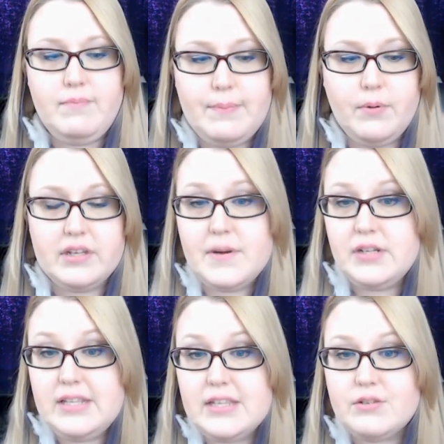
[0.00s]
especially in
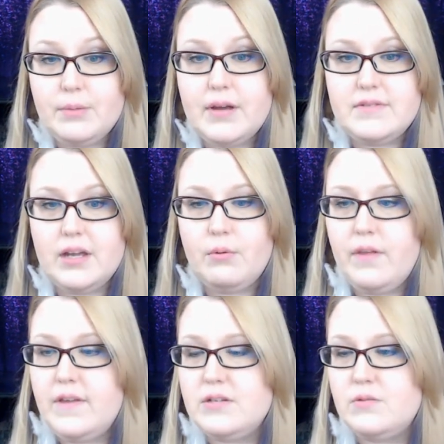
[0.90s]
this group, have dealt
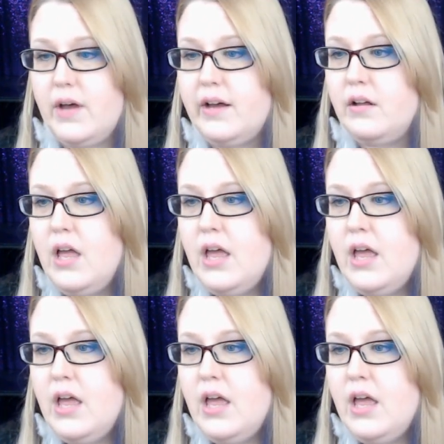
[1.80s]
with as well.